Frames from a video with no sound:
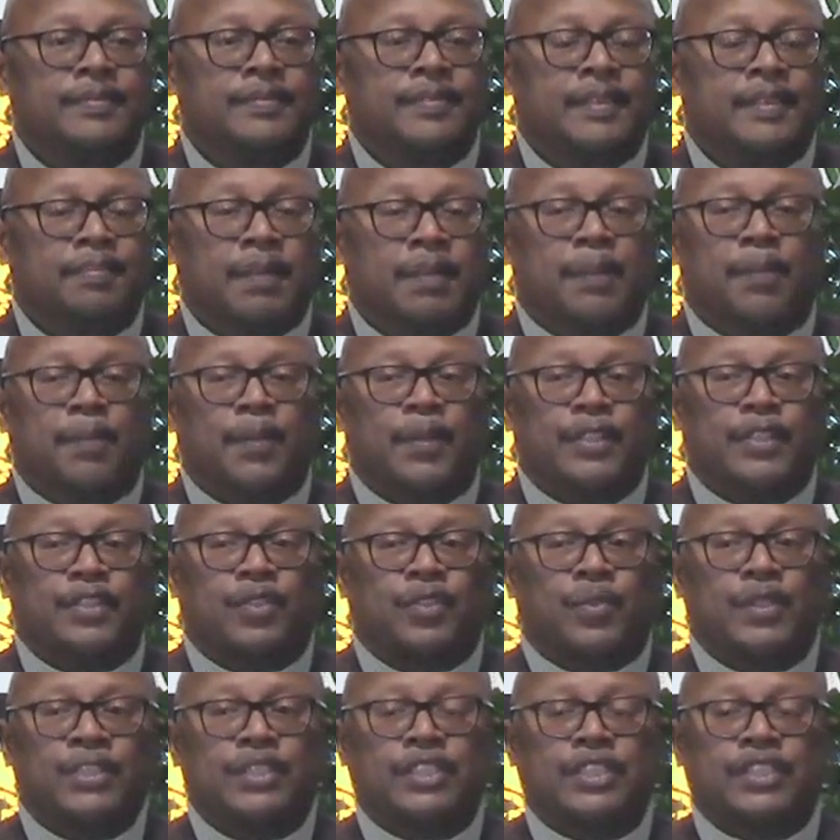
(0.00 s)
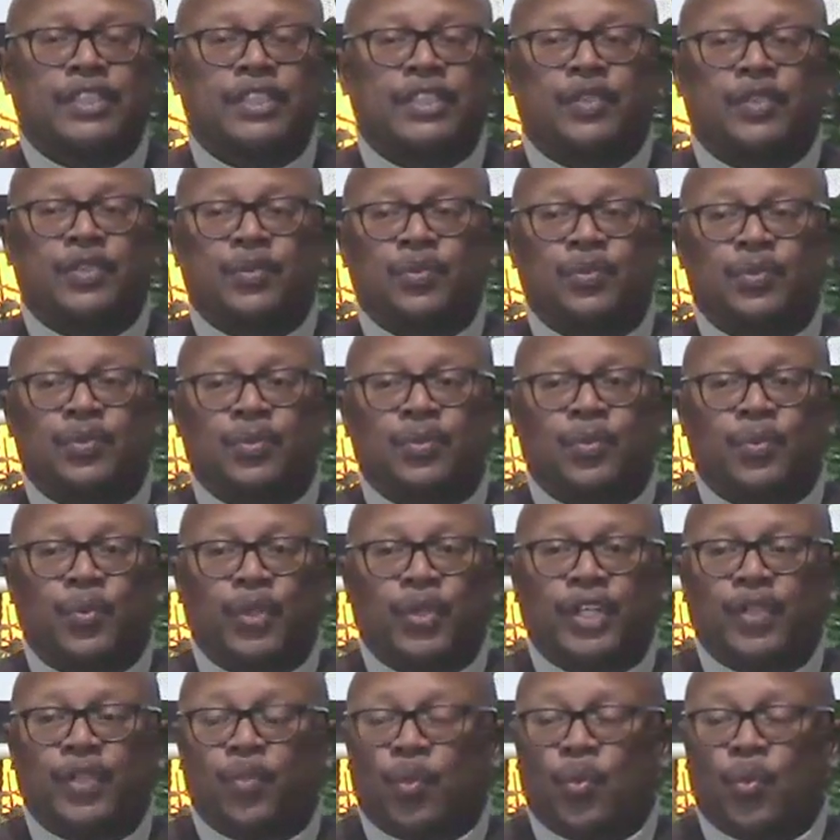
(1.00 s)
Remember, as Christians, we're
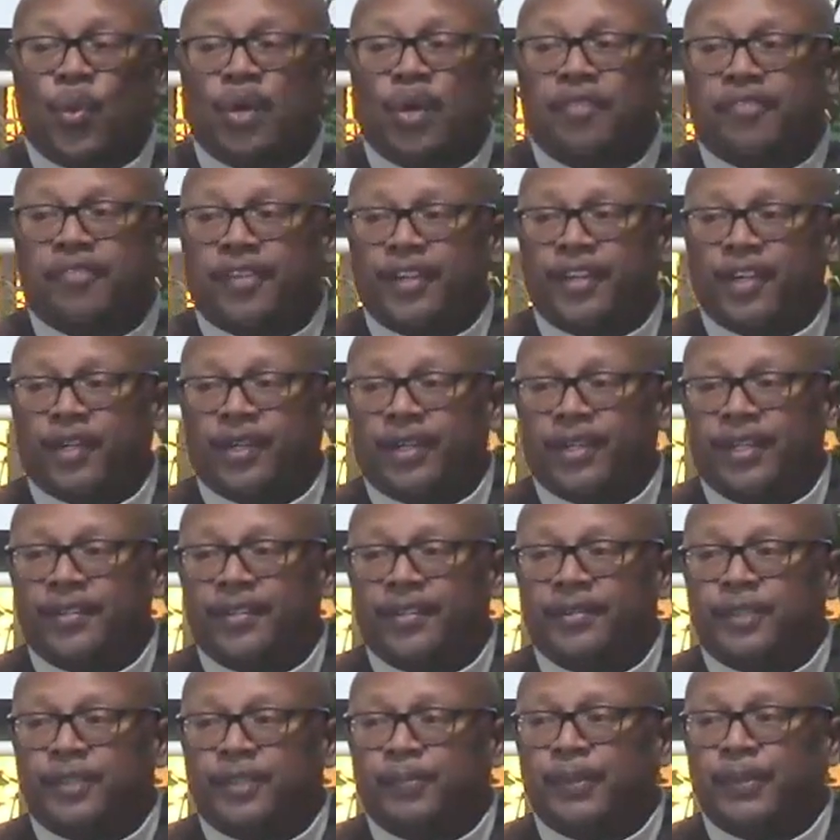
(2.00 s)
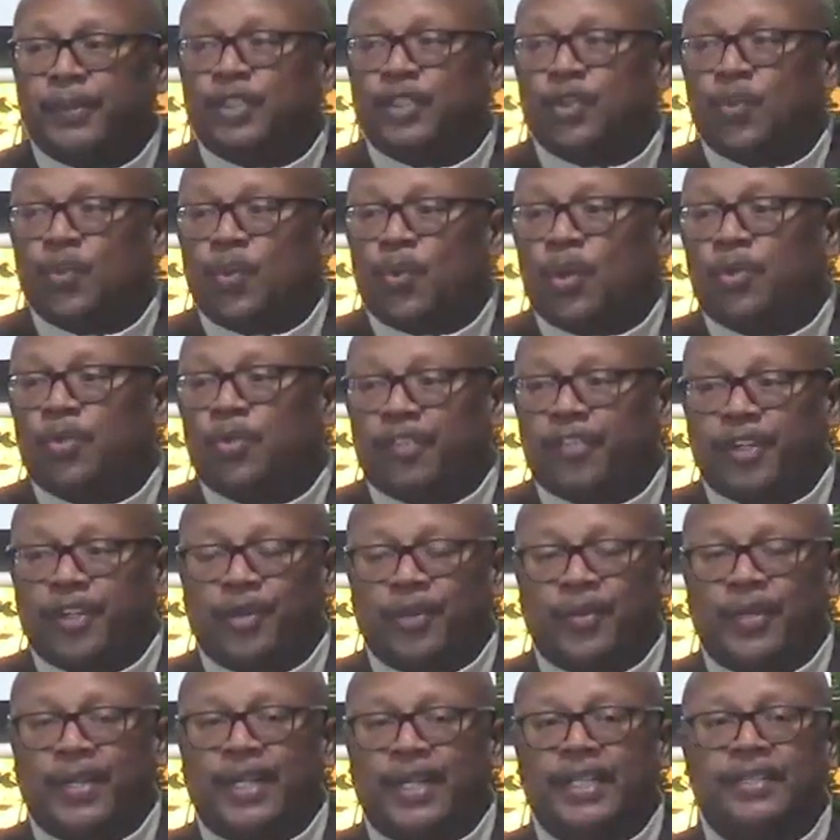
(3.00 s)
in warfare, in spiritual warfare,
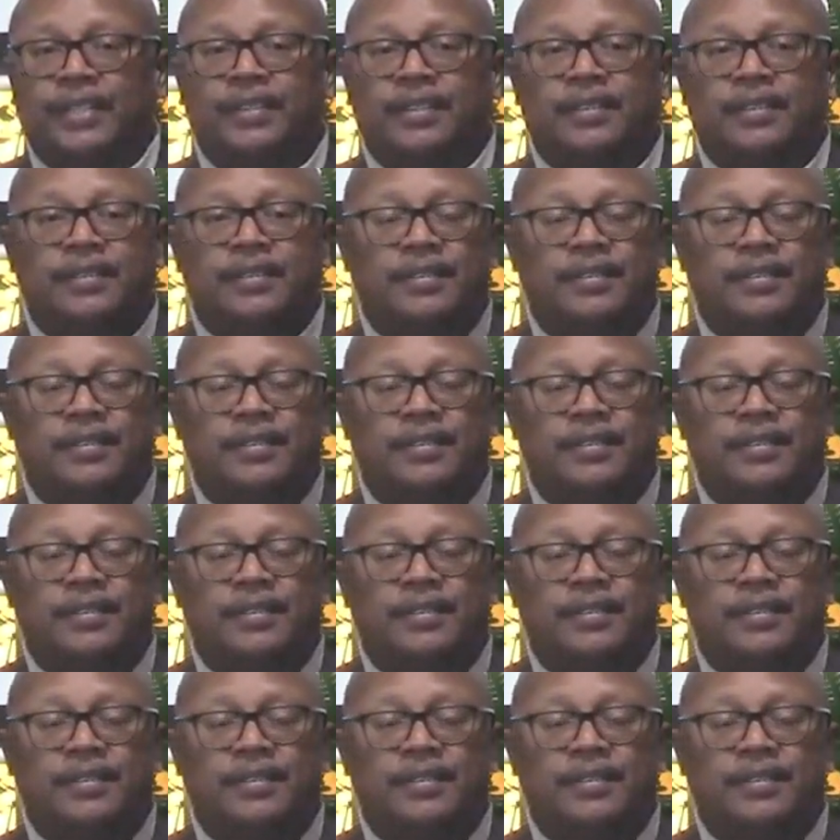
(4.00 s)
right?